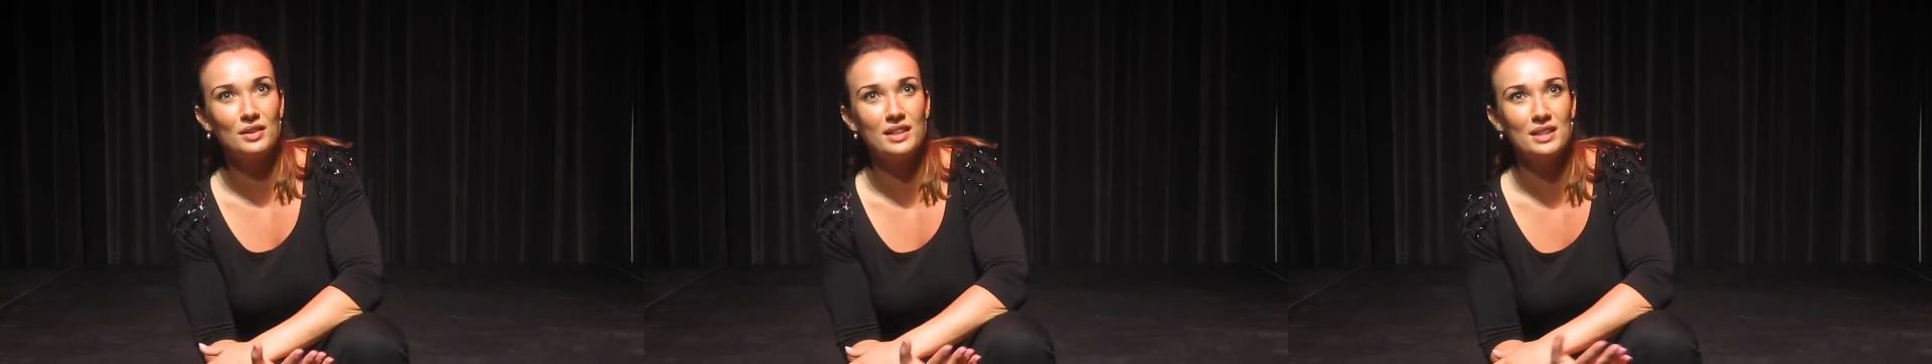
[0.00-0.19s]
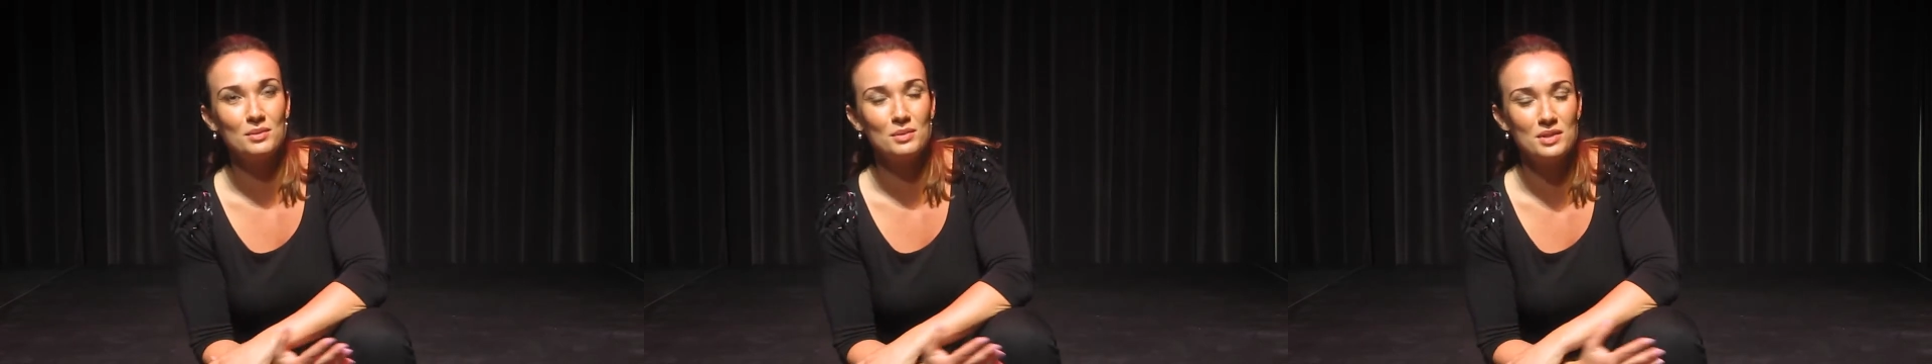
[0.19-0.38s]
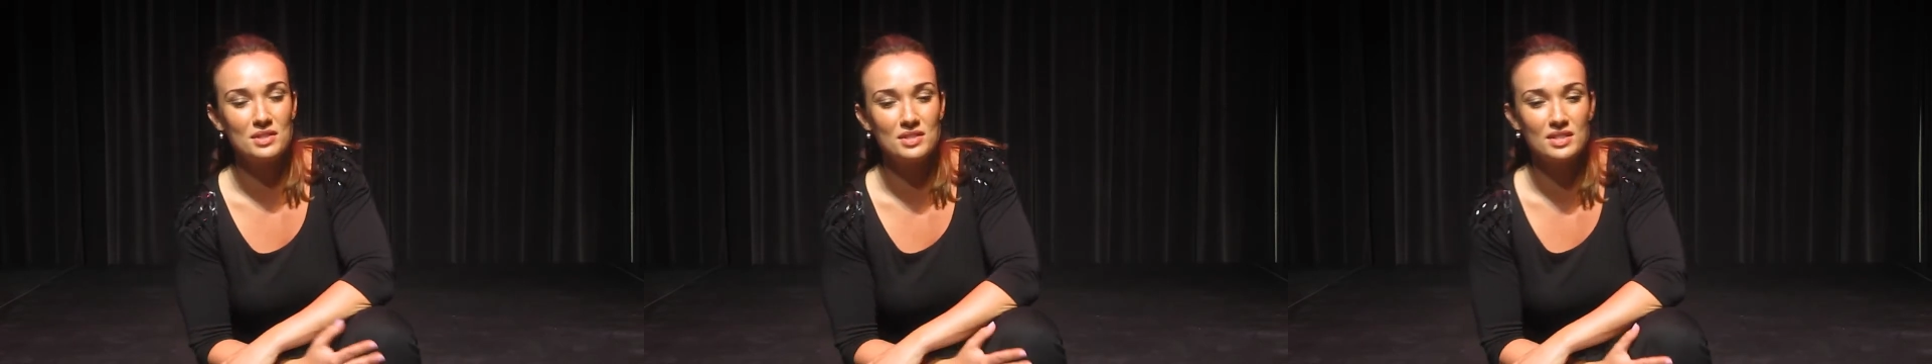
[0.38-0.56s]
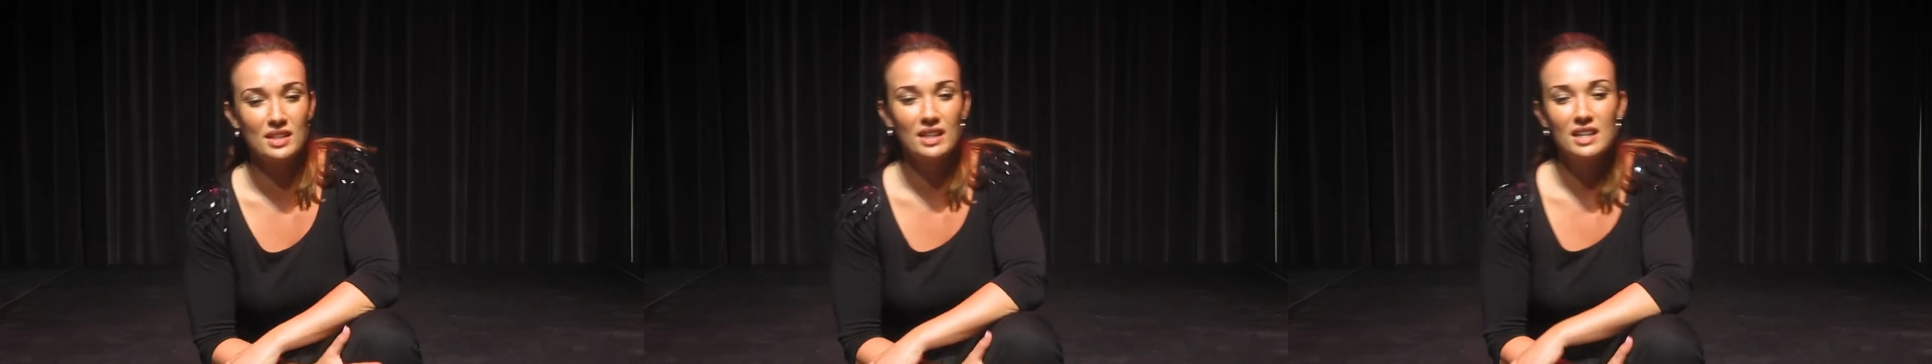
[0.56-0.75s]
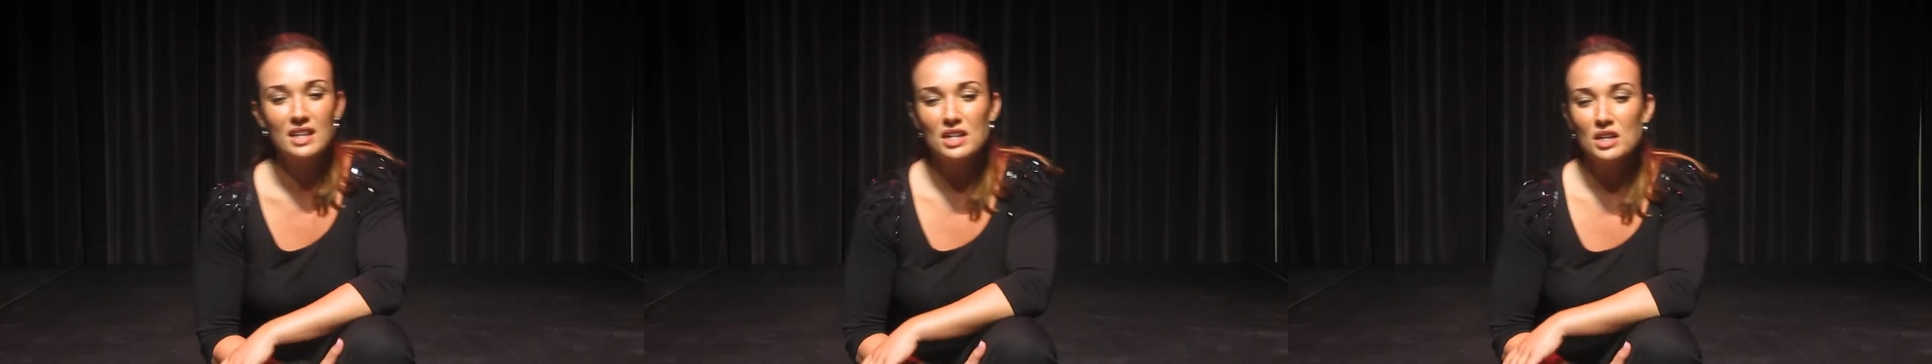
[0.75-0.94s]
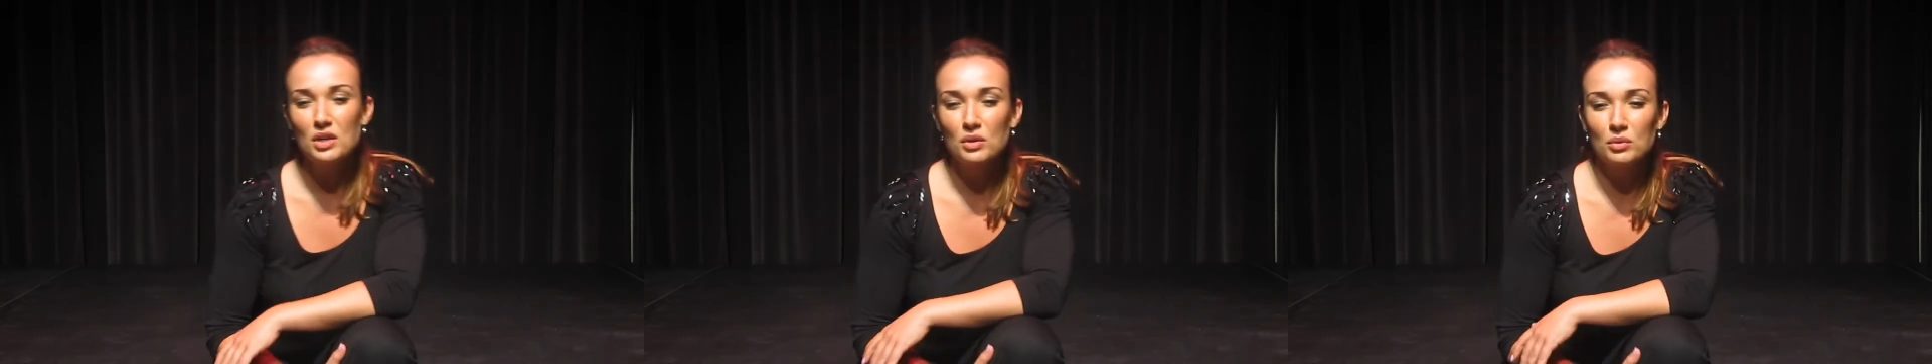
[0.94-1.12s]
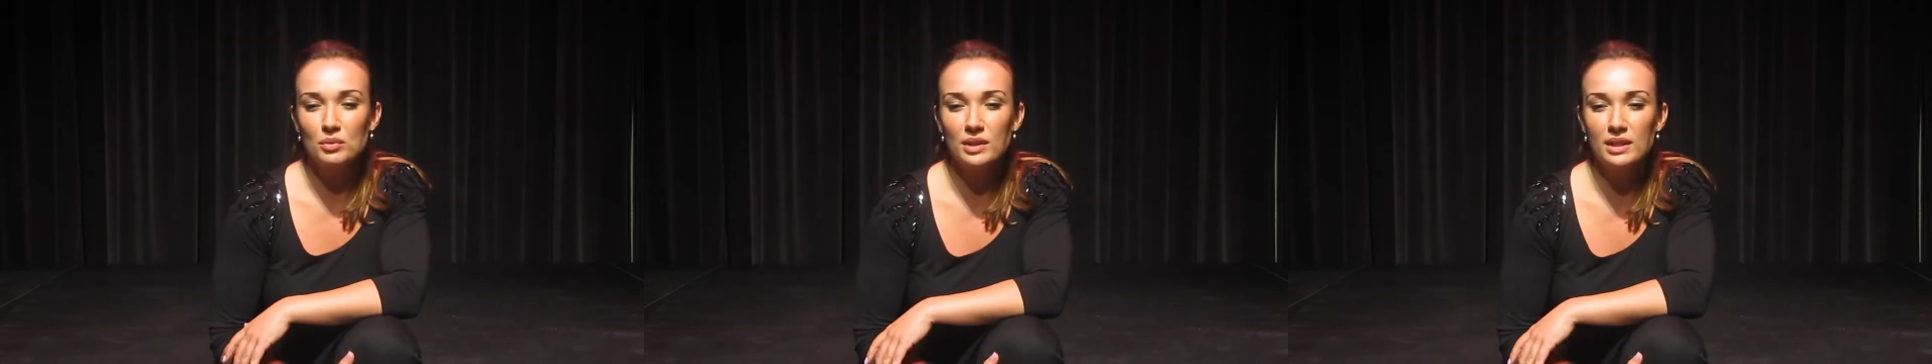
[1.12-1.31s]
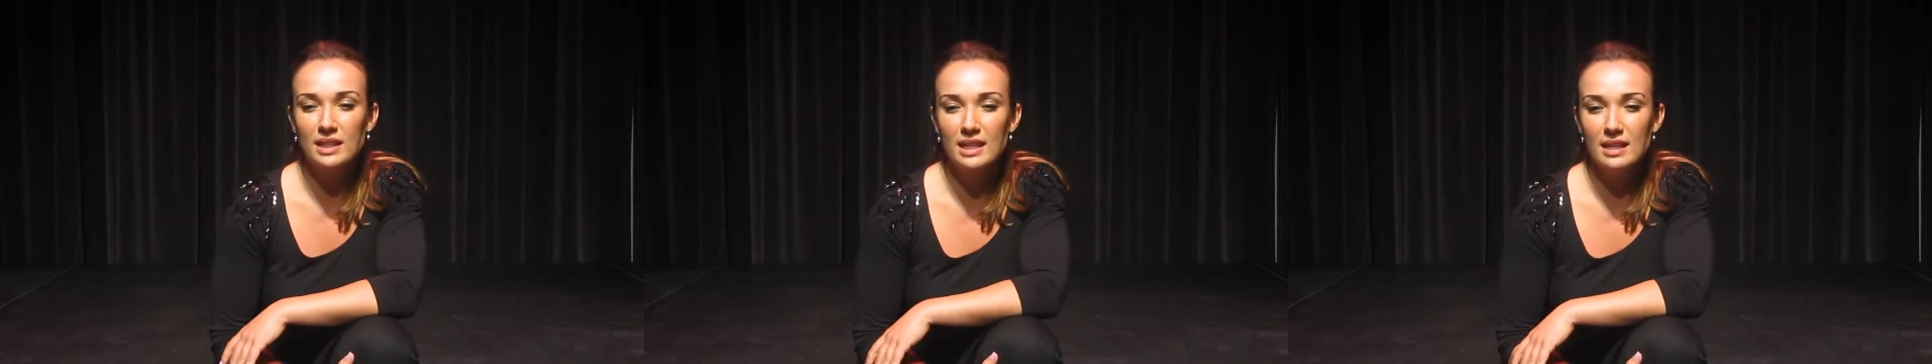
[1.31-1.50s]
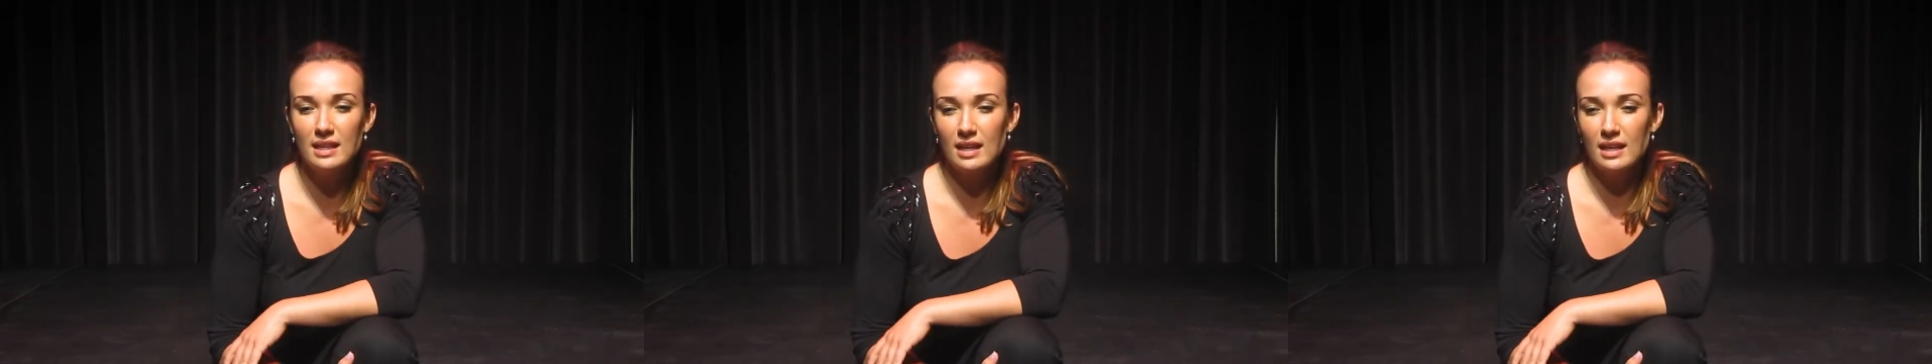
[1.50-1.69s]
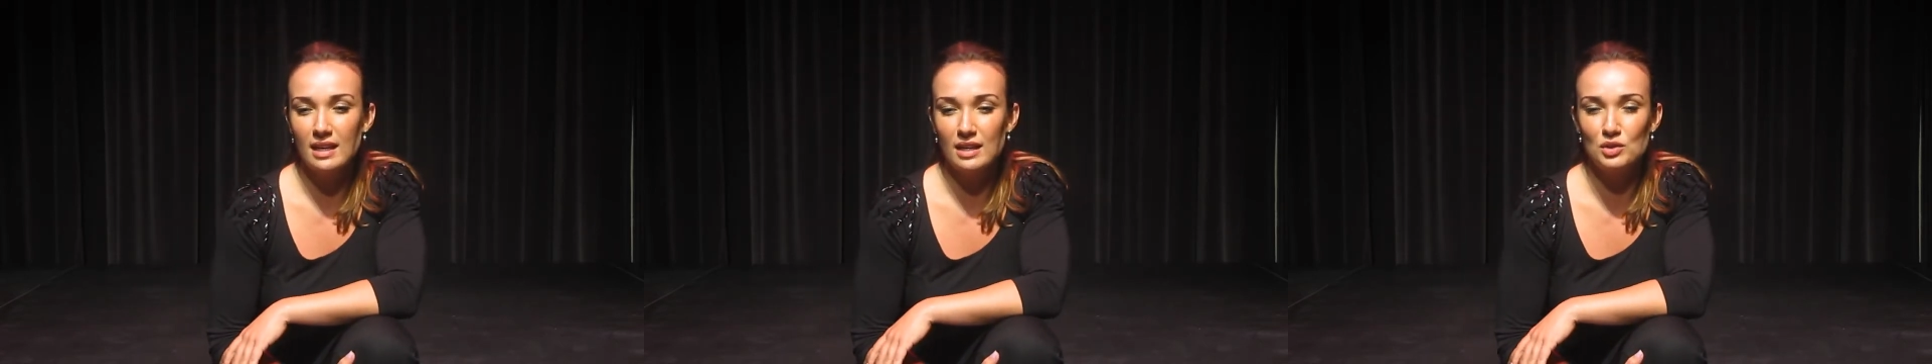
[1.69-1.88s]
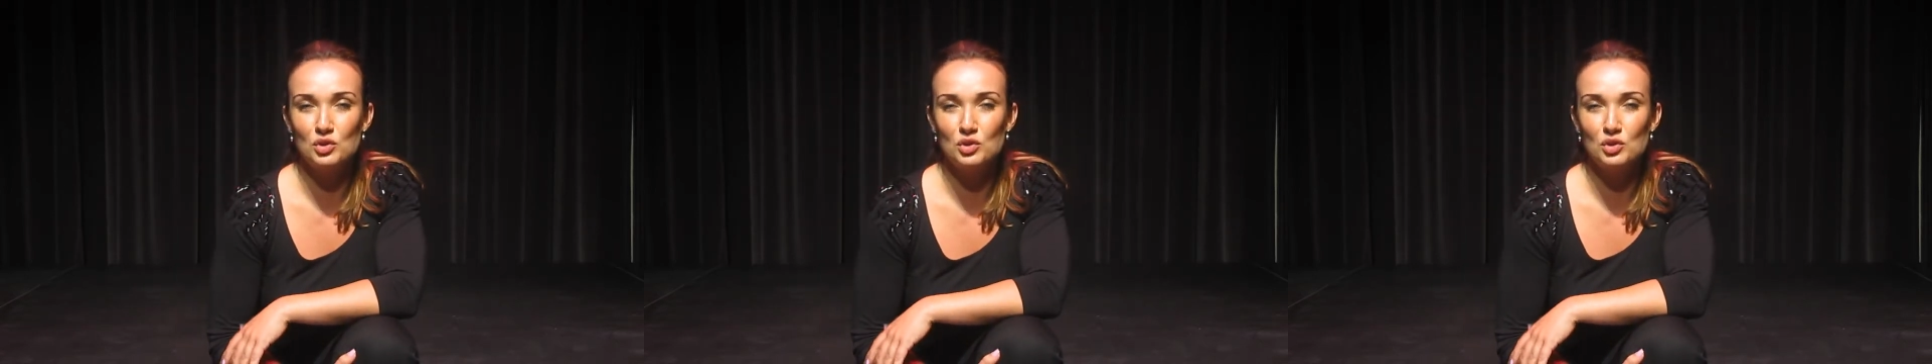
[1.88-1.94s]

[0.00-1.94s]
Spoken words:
And it was really a